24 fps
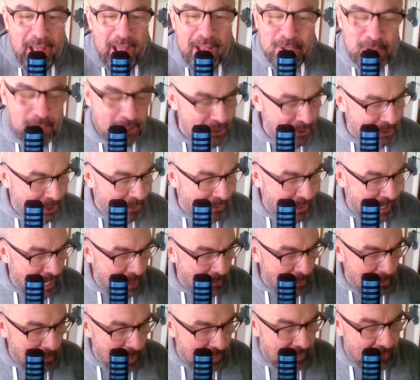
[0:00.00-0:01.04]
I shouldn't show that
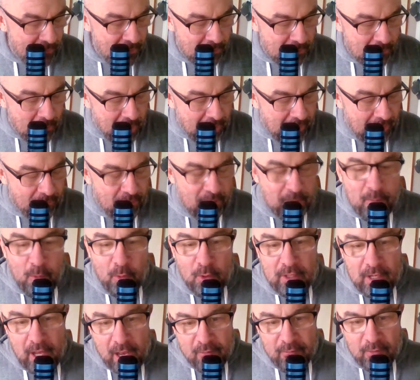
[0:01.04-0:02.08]
hammer. Might give the
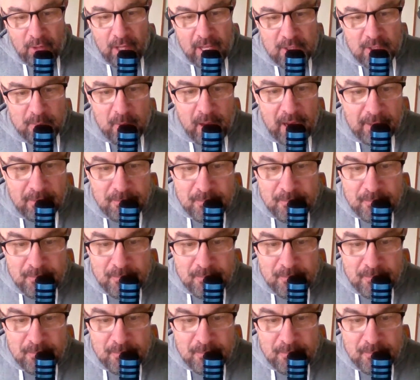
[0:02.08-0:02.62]
poor guy a flashback.